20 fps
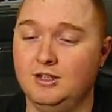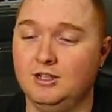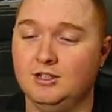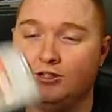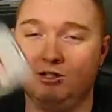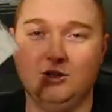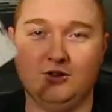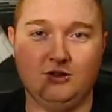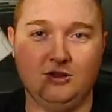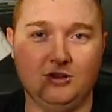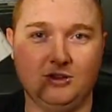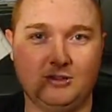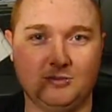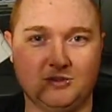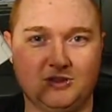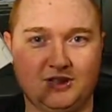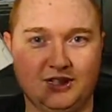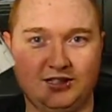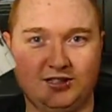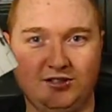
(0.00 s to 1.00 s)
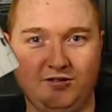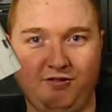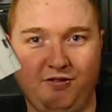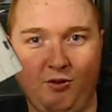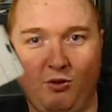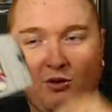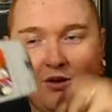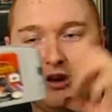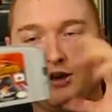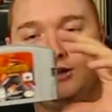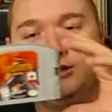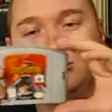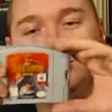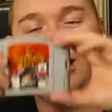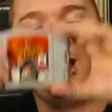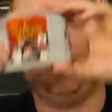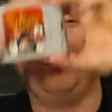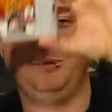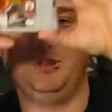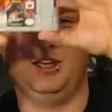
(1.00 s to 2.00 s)
Duke Nukem 64.
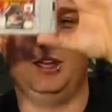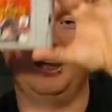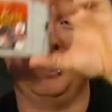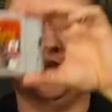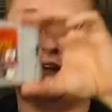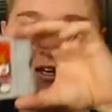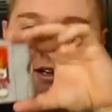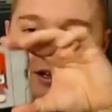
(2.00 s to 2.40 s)
Happy I got